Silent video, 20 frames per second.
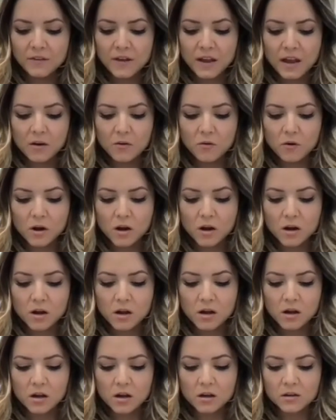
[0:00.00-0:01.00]

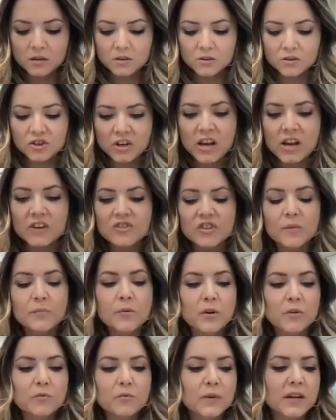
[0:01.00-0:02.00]
our charging
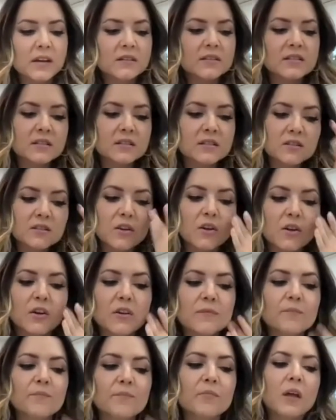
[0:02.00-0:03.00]
per weeks.
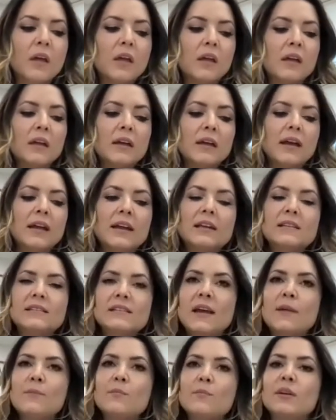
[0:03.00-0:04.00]
So an
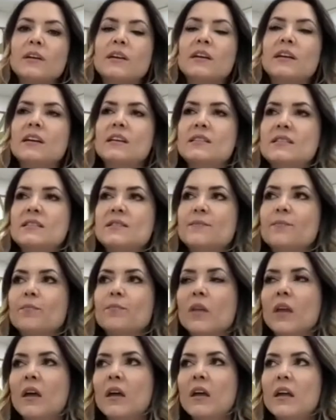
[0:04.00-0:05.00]
example is
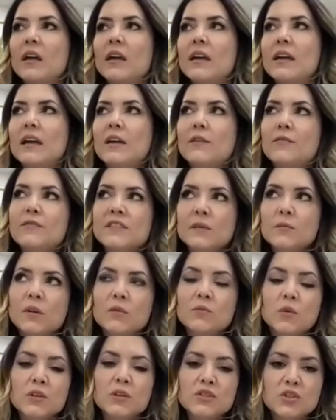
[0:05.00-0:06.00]
if
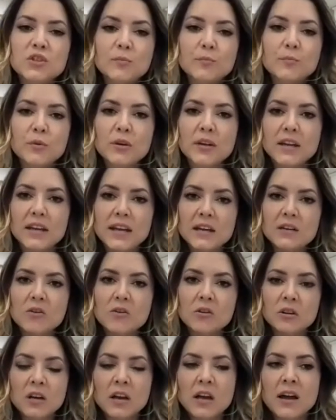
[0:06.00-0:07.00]
someone wants to book in
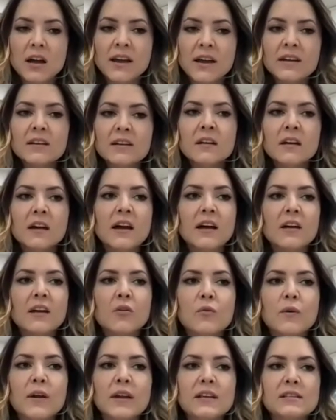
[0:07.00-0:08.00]
online, I
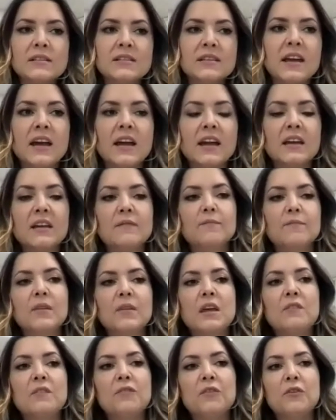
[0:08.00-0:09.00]
always say,
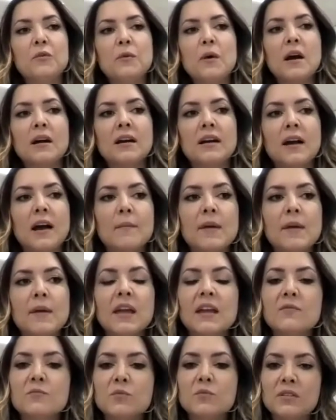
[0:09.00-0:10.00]
if you are coming
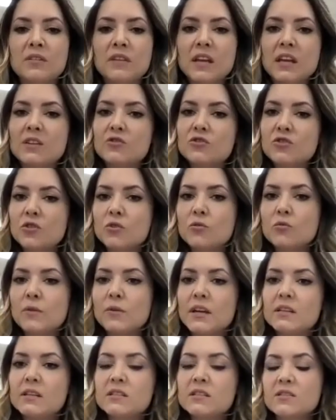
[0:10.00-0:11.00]
in within 2
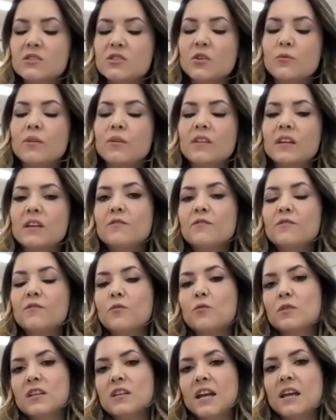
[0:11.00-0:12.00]
weeks, so within
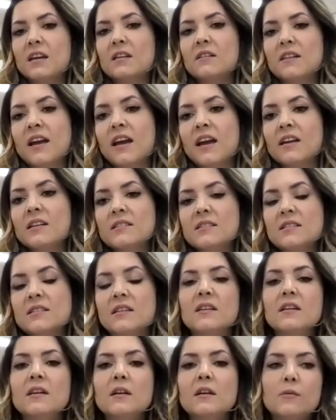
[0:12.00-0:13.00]
14 days,
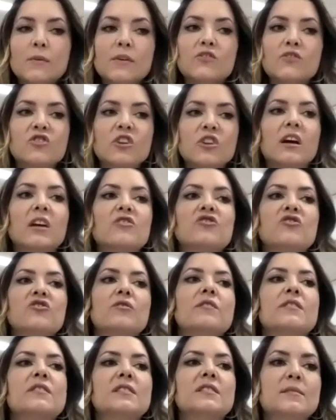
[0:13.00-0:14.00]
we charge you
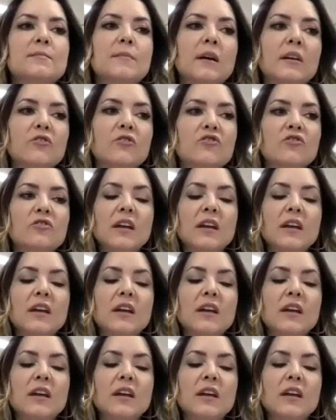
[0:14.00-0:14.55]
this much.